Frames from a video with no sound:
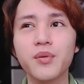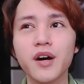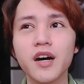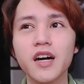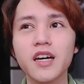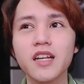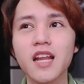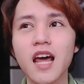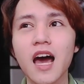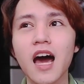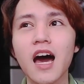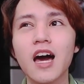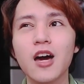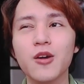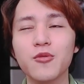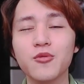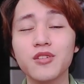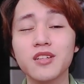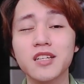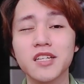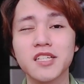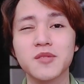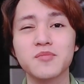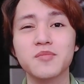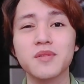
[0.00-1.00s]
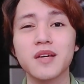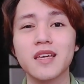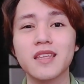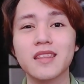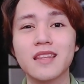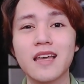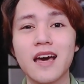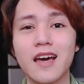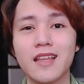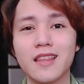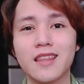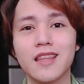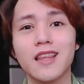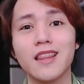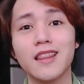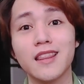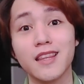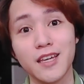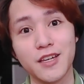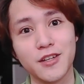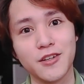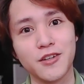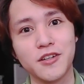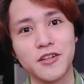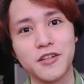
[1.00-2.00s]
but I will explain that
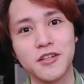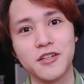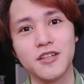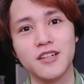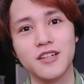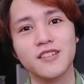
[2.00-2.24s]
later.